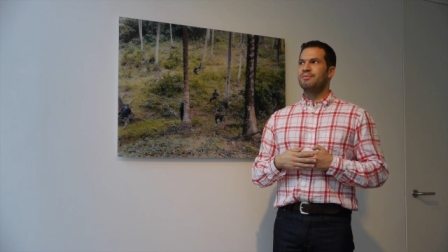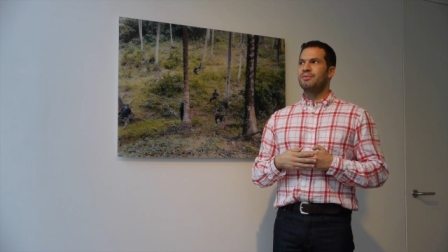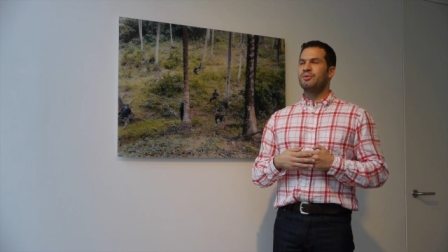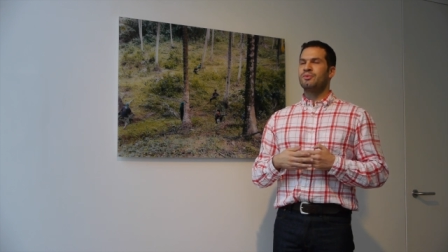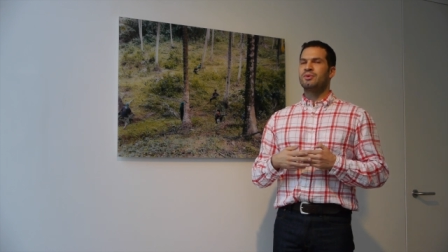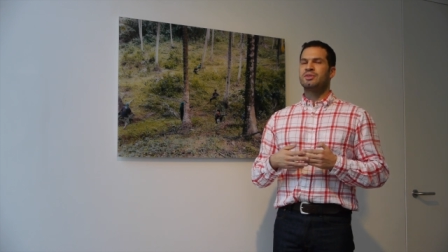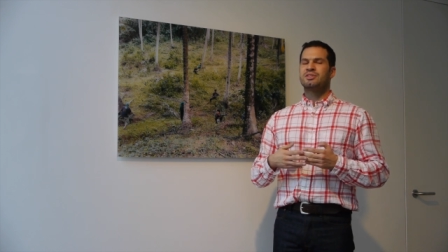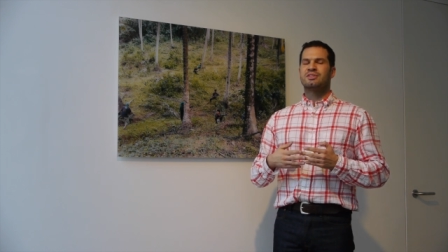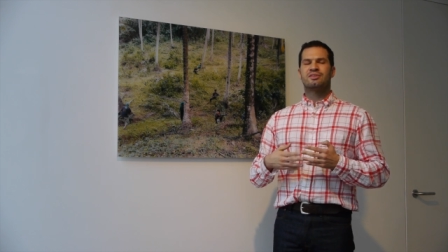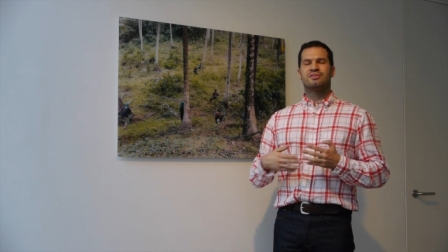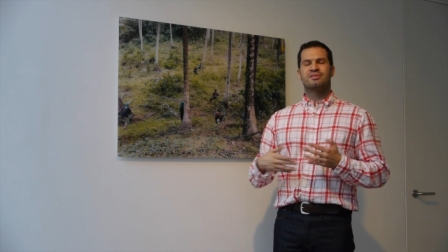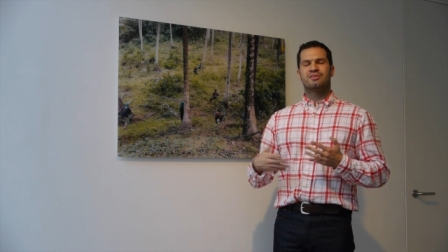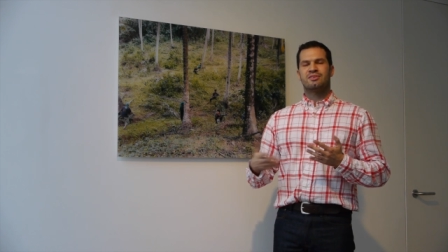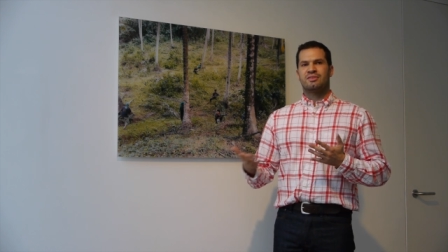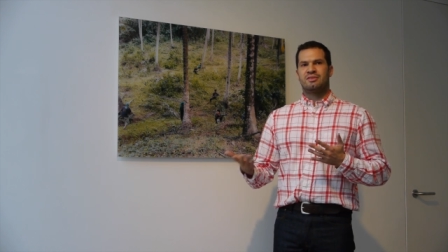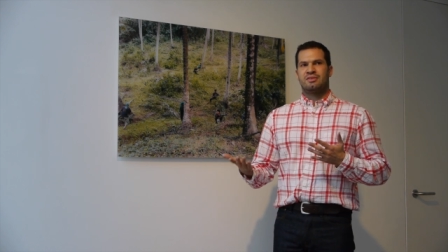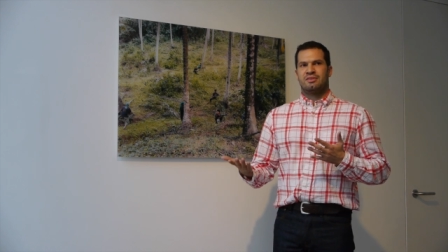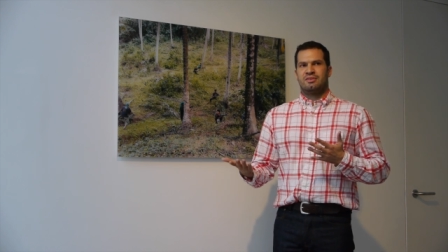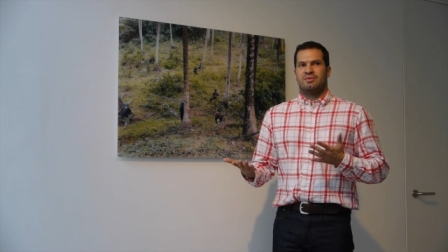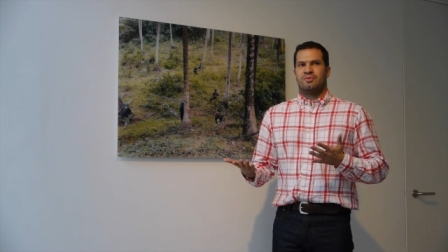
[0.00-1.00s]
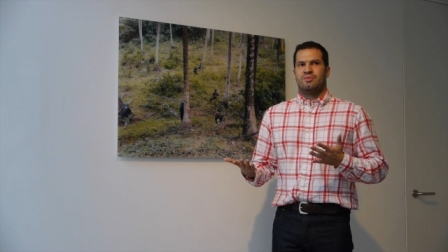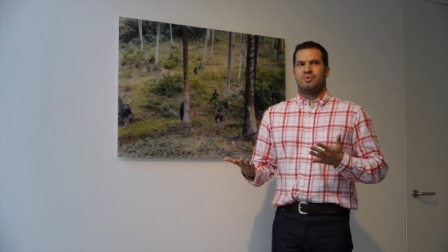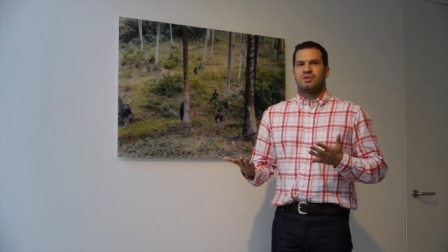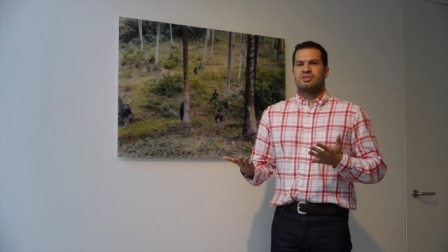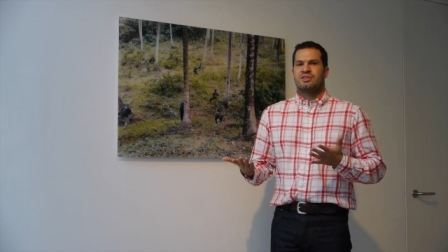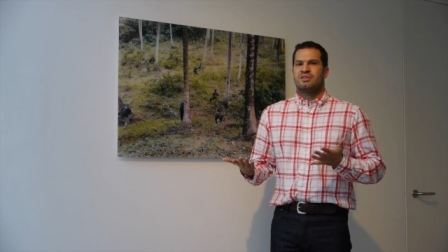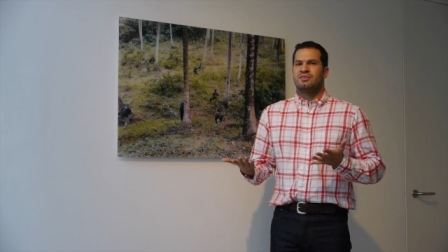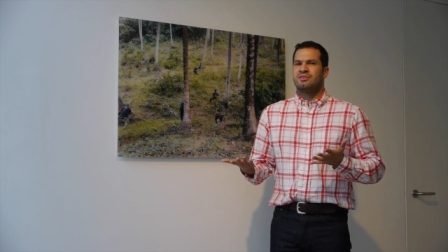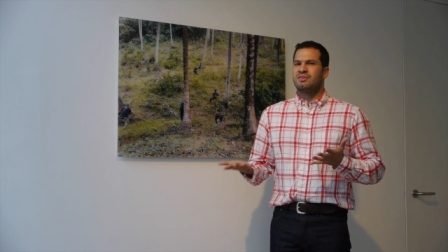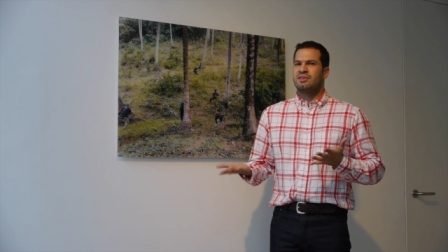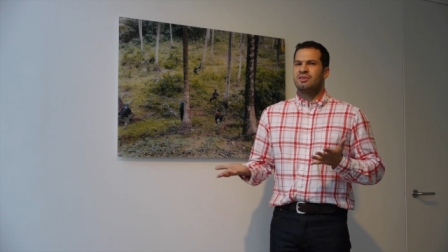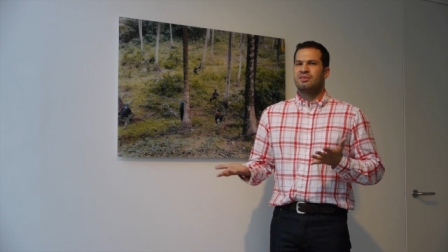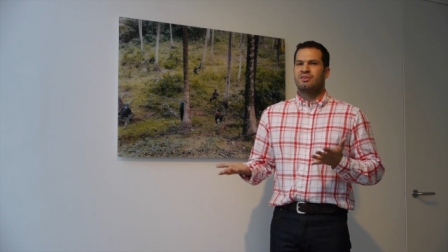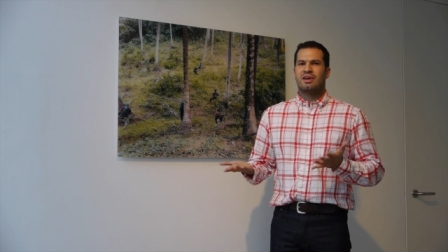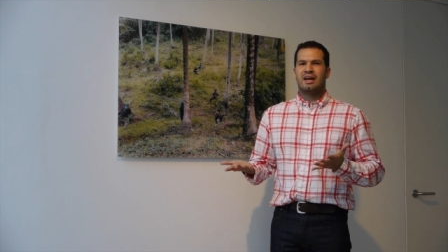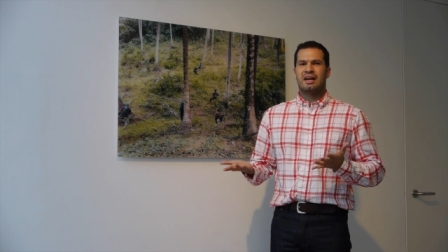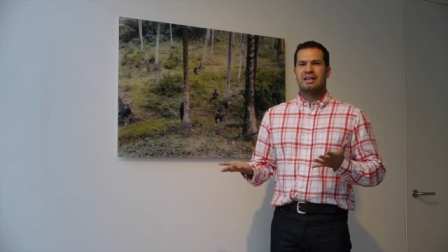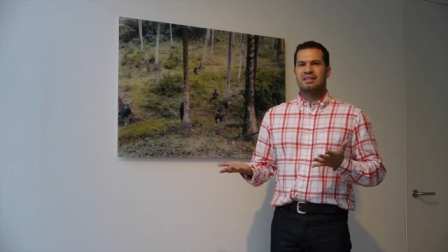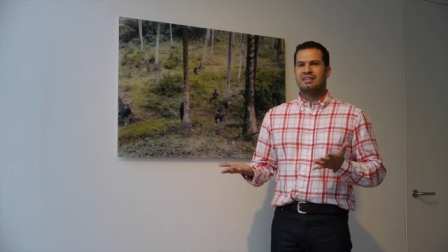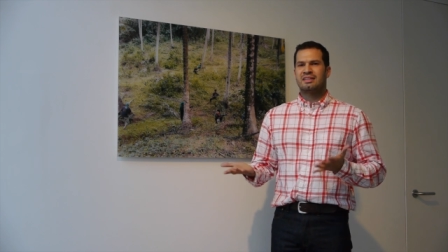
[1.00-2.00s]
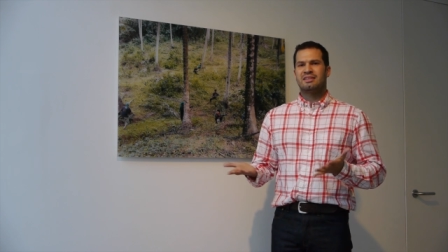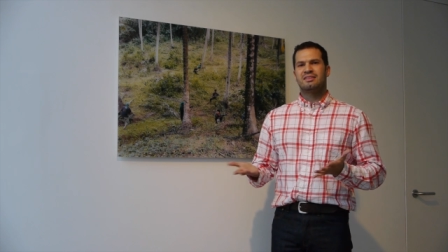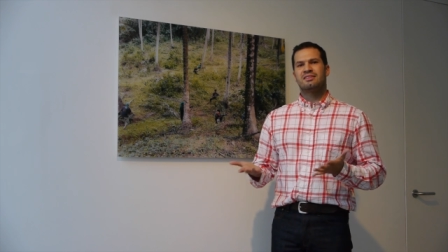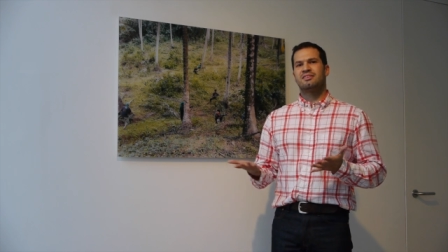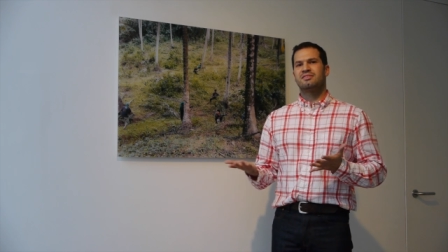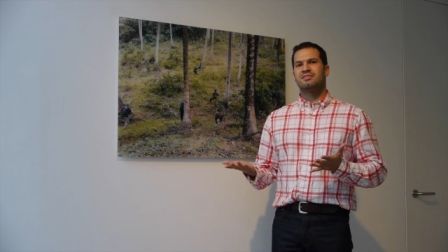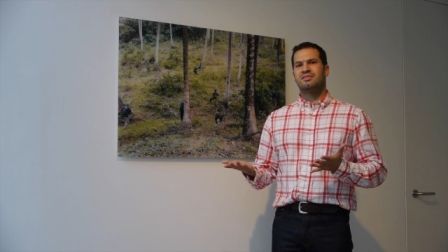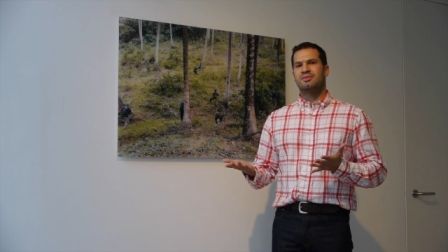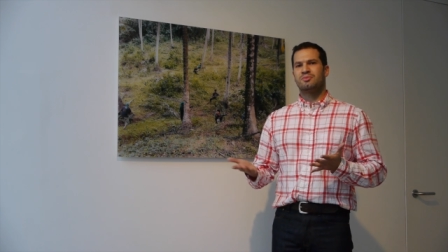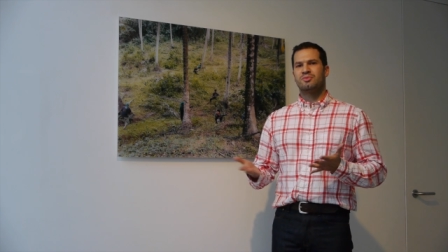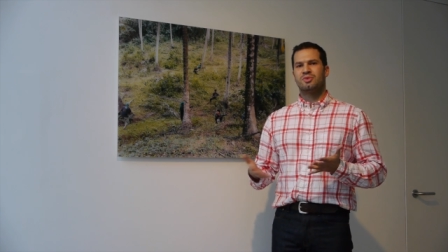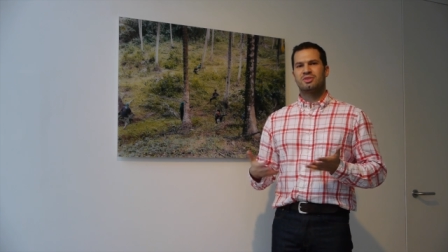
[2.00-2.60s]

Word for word: which, is, which is their idealism,